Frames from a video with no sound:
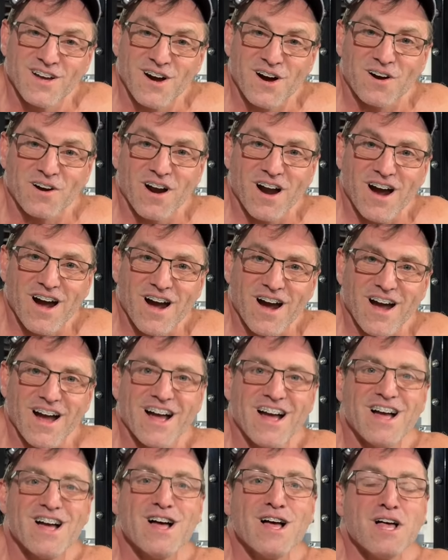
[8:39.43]
All
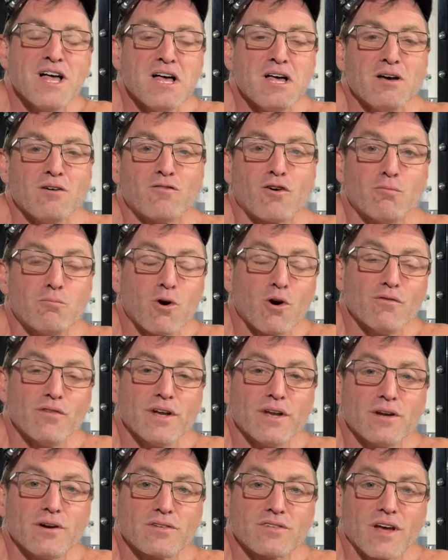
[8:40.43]
right, for more
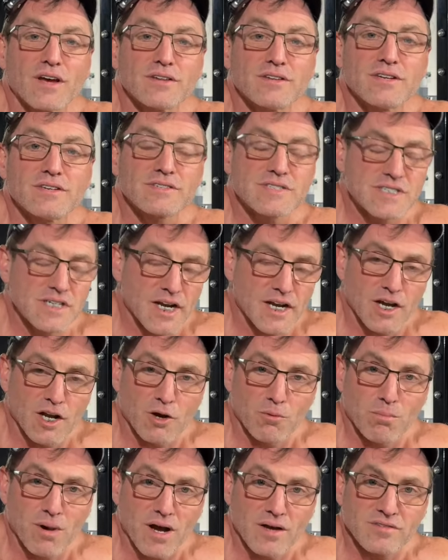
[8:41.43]
videos like this, check out
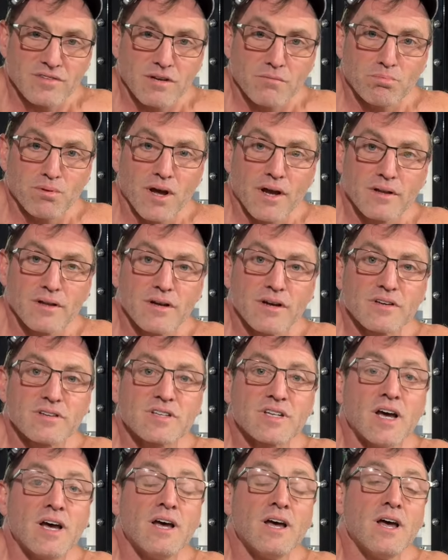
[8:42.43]
our bicep
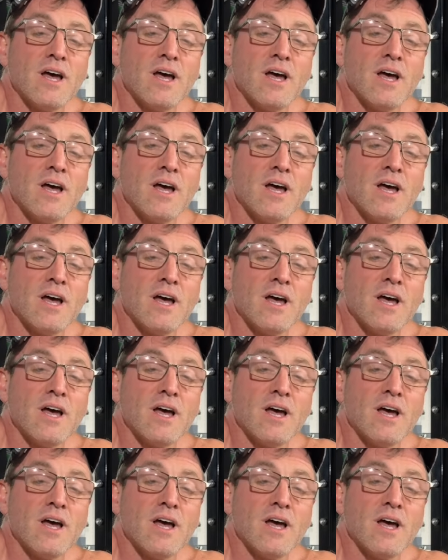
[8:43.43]
playlist.